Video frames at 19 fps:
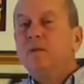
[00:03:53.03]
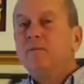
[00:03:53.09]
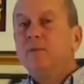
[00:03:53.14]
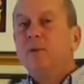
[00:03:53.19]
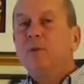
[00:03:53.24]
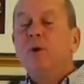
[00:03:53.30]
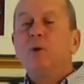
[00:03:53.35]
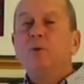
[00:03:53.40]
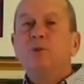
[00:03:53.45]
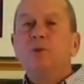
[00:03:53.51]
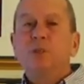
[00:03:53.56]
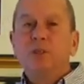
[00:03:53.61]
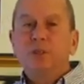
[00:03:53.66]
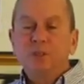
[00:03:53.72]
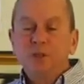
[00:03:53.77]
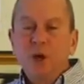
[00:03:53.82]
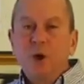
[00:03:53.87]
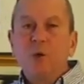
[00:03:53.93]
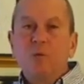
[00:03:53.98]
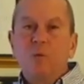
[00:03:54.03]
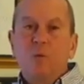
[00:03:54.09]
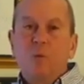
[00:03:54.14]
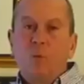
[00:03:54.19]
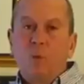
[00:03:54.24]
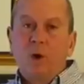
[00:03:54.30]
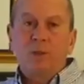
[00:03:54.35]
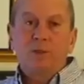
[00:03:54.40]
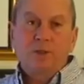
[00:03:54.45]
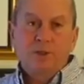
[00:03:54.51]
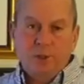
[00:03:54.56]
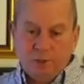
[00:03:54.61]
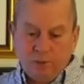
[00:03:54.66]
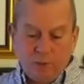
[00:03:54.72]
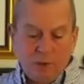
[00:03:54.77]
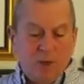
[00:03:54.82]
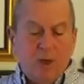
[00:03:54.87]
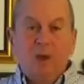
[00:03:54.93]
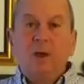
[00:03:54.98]
For those that don't want
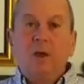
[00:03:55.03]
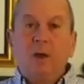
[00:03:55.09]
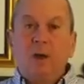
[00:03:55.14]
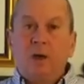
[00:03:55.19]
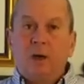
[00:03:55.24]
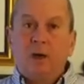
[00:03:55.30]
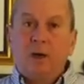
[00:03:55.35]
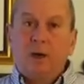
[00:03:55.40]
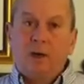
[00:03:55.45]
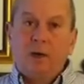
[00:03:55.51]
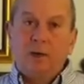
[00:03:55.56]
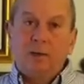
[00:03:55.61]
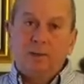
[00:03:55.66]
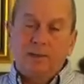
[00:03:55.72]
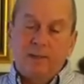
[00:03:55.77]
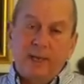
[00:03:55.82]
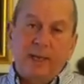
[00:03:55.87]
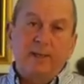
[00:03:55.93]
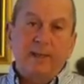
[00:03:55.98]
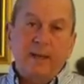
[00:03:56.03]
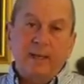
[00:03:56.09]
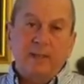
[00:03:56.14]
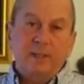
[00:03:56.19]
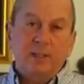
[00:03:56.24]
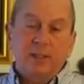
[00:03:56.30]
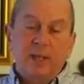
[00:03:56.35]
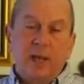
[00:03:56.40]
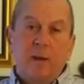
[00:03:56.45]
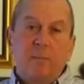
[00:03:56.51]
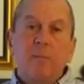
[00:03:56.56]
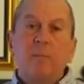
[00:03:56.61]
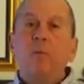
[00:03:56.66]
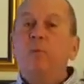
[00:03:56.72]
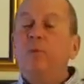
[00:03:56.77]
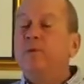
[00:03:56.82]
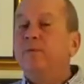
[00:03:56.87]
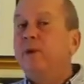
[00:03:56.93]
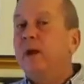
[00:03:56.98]
to uh, take that step,
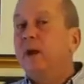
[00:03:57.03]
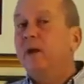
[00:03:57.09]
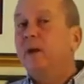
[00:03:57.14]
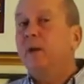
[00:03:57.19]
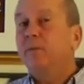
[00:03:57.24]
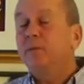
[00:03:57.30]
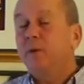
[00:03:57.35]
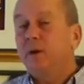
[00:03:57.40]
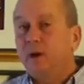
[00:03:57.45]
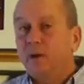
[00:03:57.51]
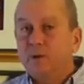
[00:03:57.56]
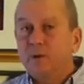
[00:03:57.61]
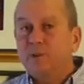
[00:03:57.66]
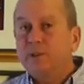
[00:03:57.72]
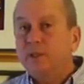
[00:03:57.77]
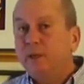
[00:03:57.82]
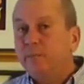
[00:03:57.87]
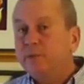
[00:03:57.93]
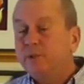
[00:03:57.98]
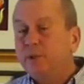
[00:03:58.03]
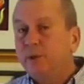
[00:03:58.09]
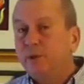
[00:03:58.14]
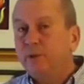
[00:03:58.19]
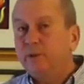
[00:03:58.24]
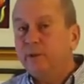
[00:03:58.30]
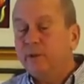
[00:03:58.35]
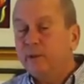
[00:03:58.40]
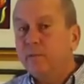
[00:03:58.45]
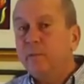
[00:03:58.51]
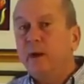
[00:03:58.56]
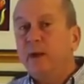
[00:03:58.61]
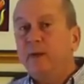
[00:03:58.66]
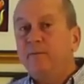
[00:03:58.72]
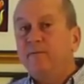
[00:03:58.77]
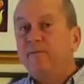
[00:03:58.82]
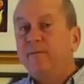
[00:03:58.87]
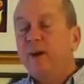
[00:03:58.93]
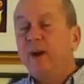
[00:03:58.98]
we've got a couple of other tips here that you
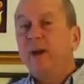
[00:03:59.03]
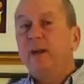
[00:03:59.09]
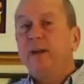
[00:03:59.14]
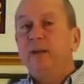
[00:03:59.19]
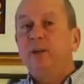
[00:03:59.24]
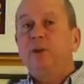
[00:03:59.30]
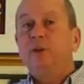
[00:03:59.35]
might find